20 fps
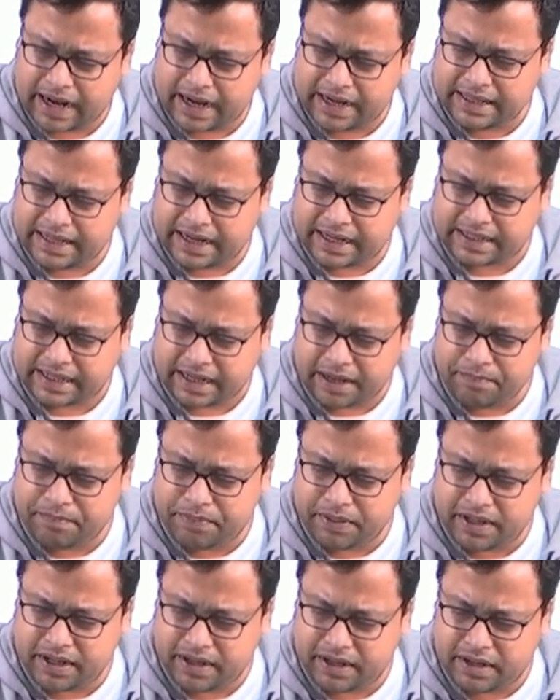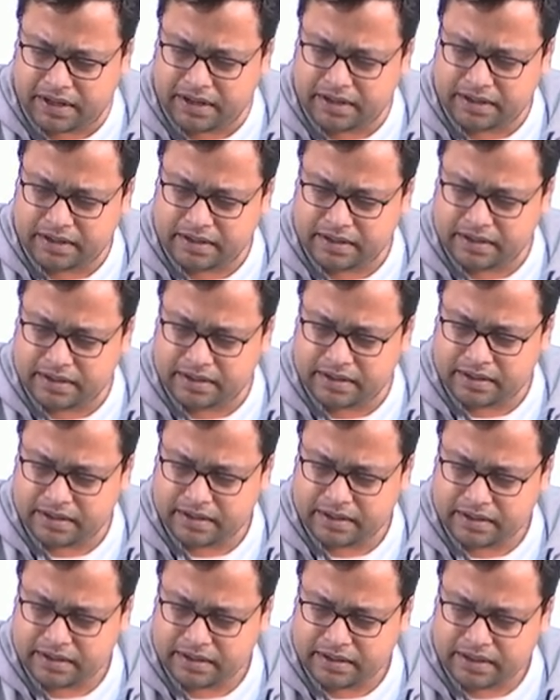at that time period
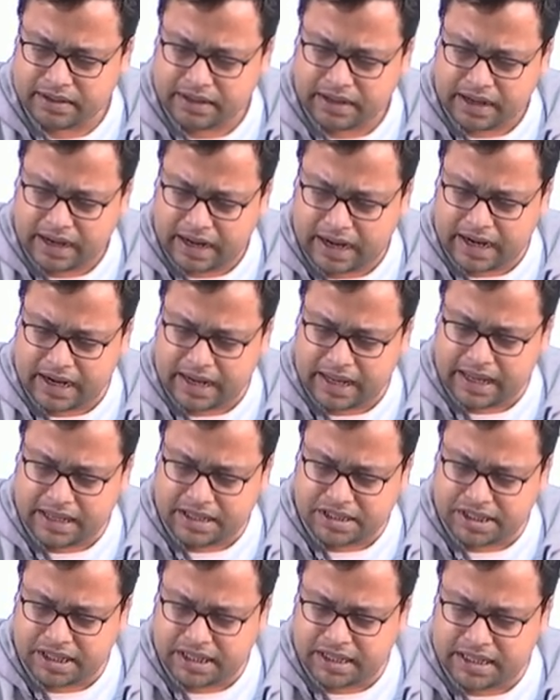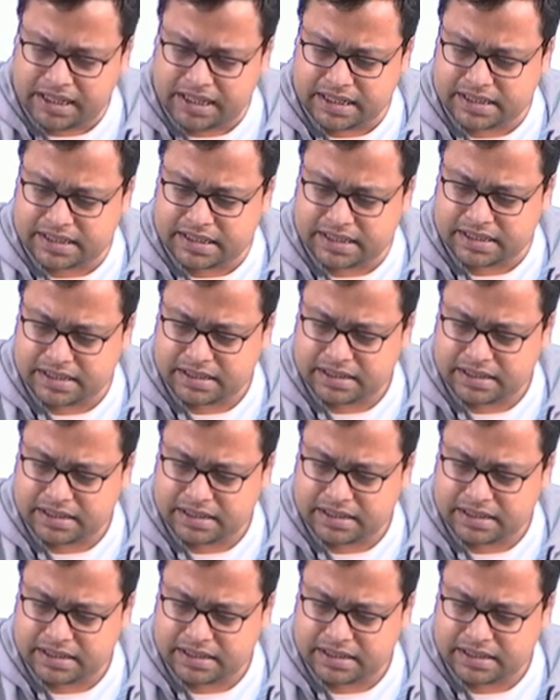and nj is